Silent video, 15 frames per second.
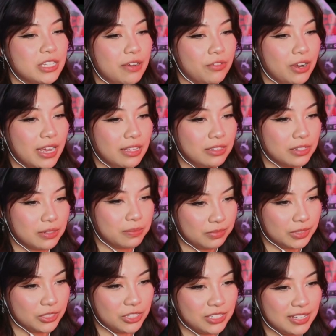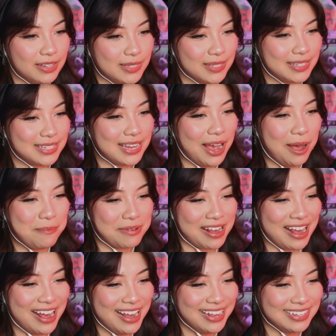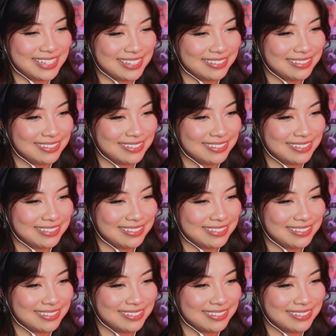never ends. It just doesn't stop, guys.